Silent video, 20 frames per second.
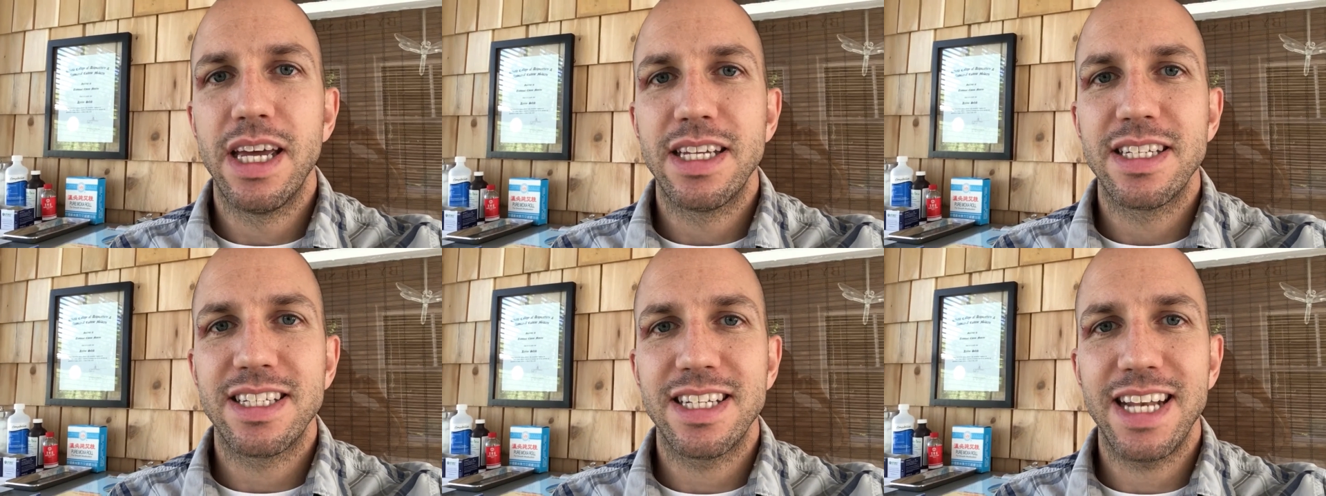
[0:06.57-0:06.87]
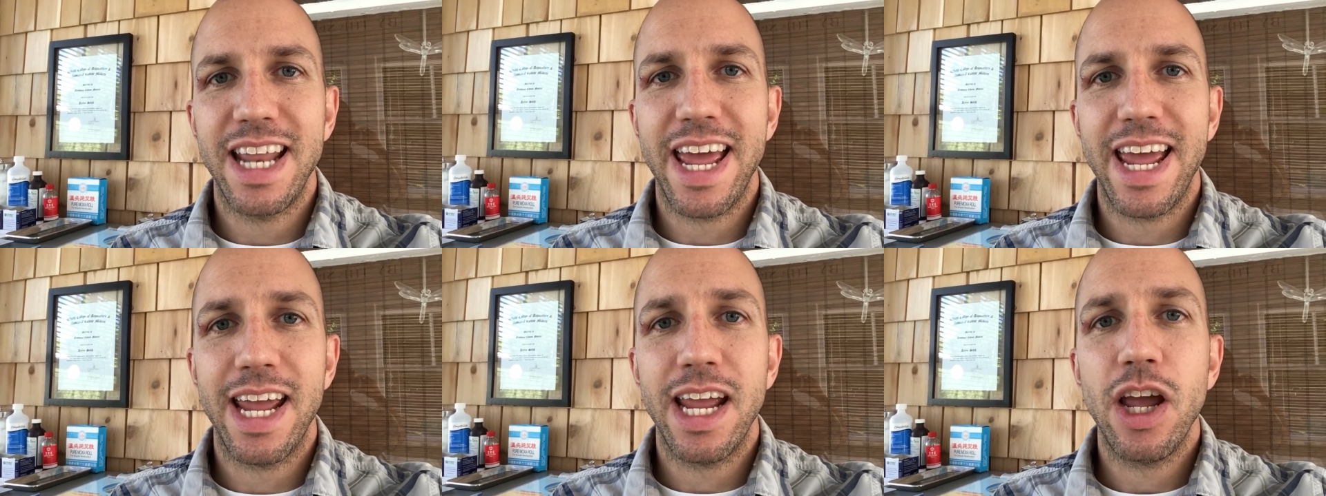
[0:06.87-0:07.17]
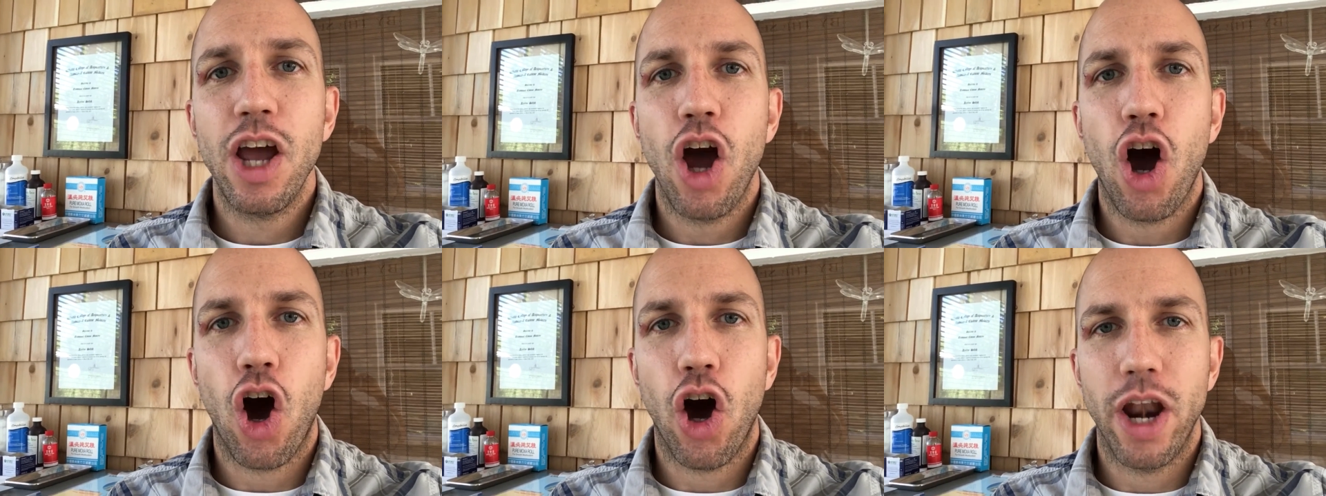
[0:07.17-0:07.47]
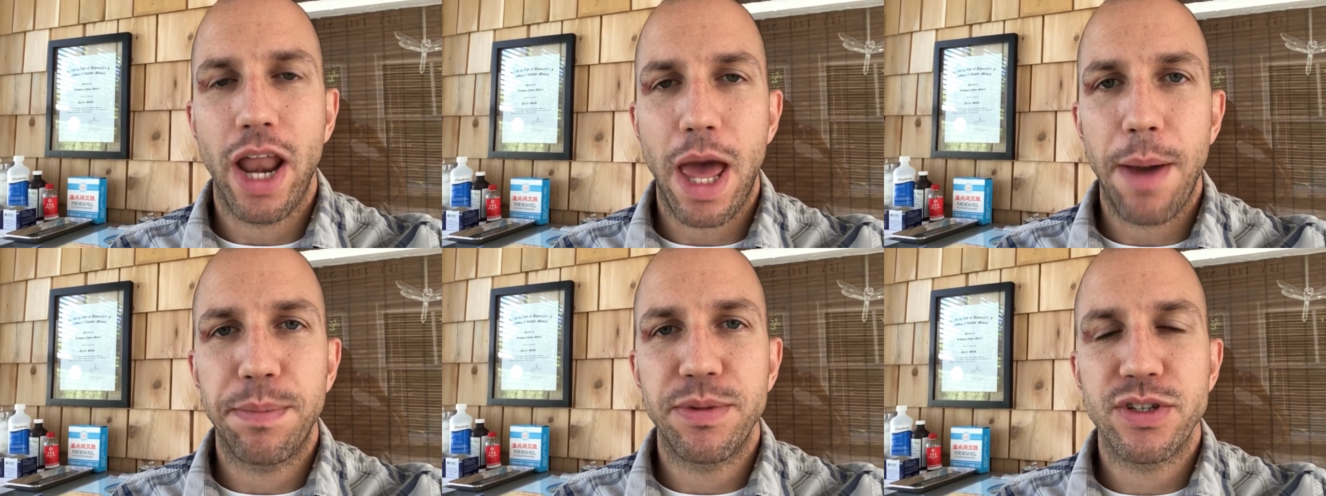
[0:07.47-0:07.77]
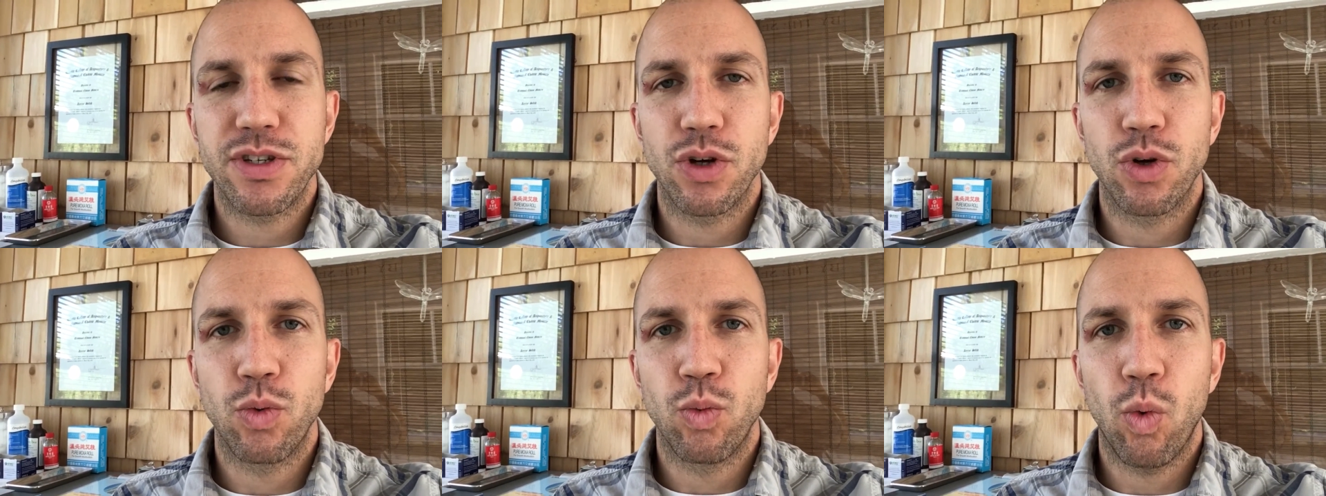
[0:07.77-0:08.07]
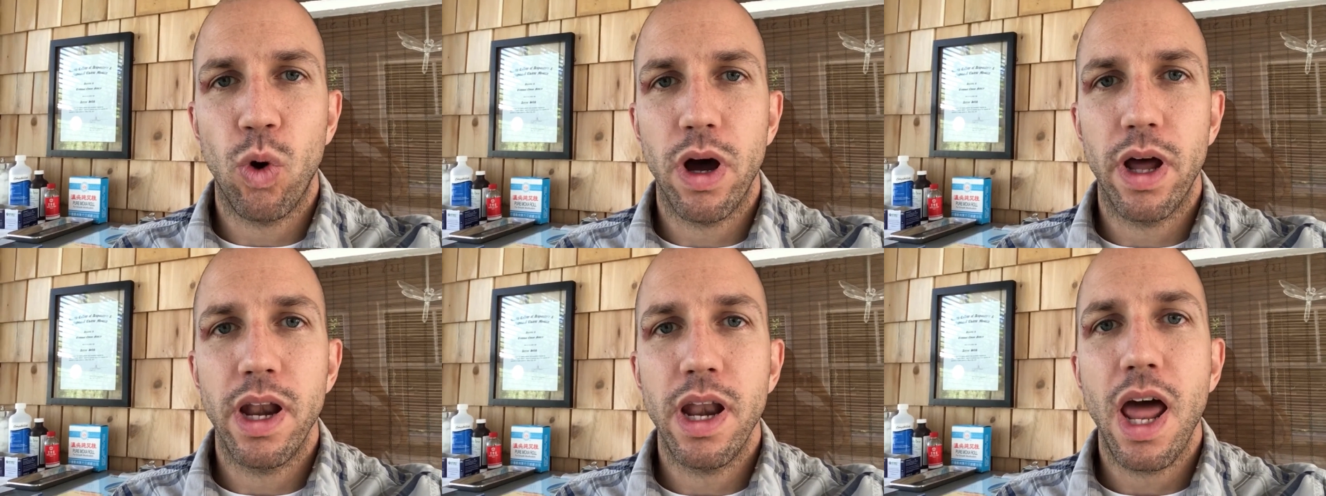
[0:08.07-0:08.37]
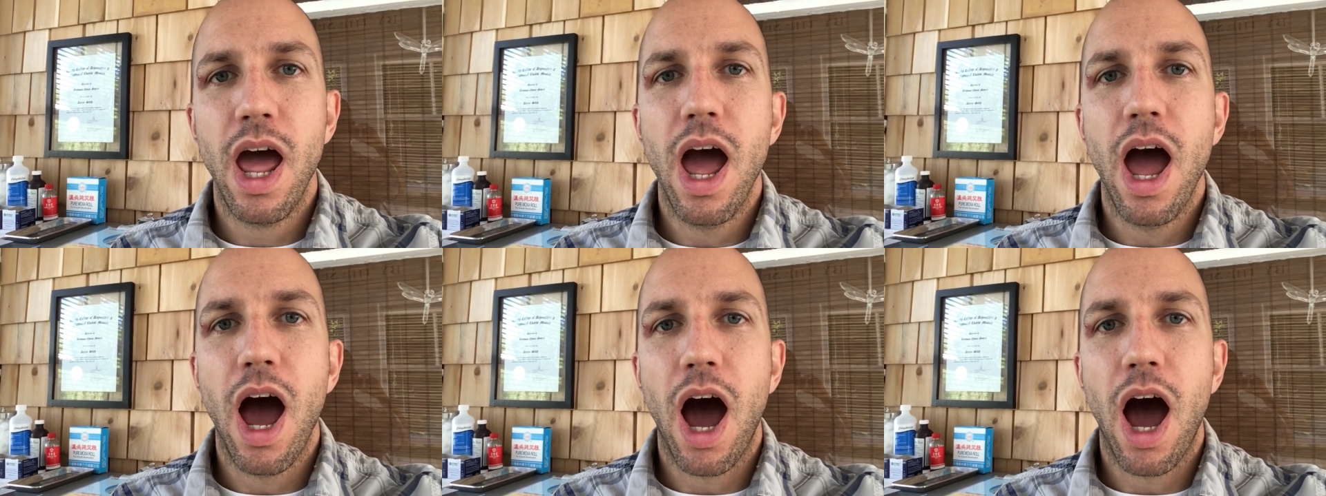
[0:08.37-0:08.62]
Today, on episode 1,